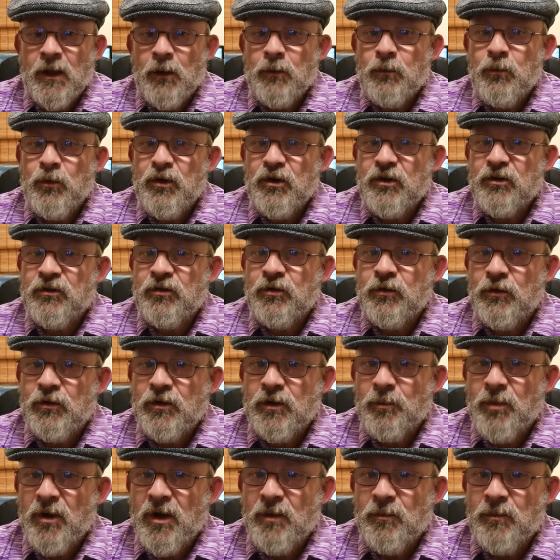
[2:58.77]
Now, I want to
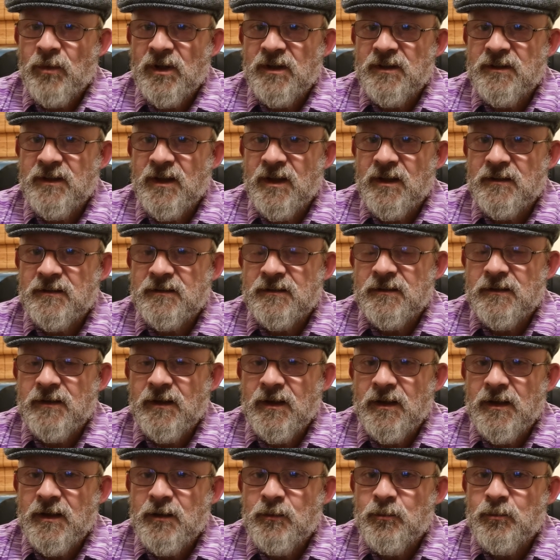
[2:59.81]
talk about my dad
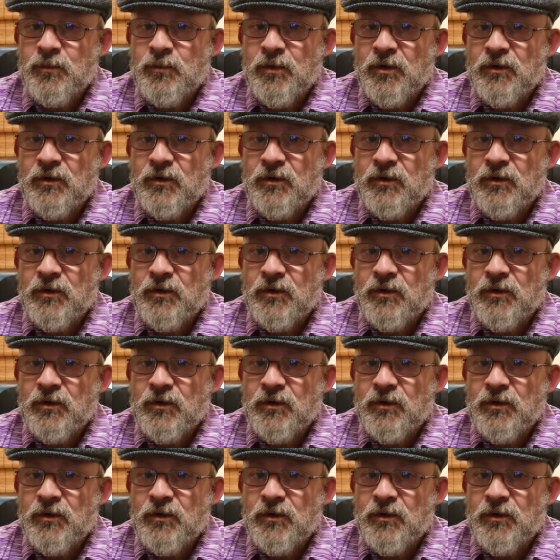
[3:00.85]
today,